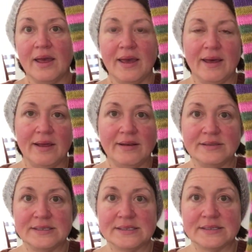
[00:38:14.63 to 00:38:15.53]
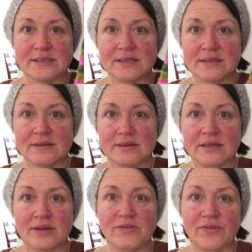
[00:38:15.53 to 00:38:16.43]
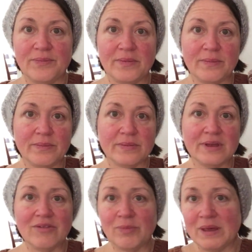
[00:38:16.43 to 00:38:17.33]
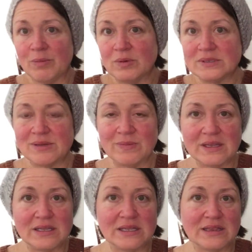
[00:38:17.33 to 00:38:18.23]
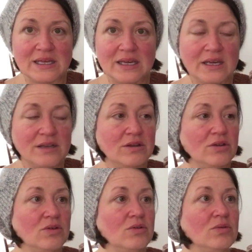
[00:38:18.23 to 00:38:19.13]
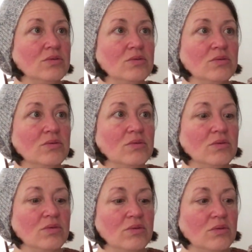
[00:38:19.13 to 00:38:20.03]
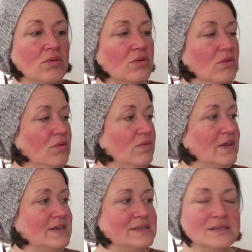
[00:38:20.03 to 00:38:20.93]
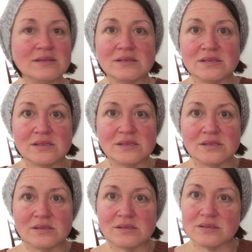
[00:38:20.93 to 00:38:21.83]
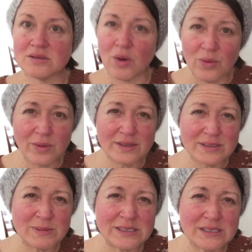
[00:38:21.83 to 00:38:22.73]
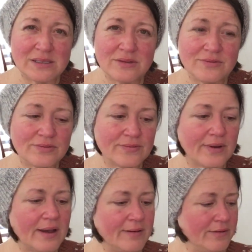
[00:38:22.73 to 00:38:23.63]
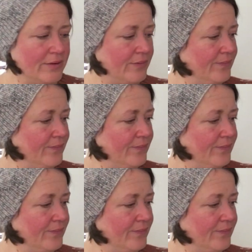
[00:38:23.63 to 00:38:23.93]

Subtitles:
and give people something that they can do that isn't so expensive. I don't know.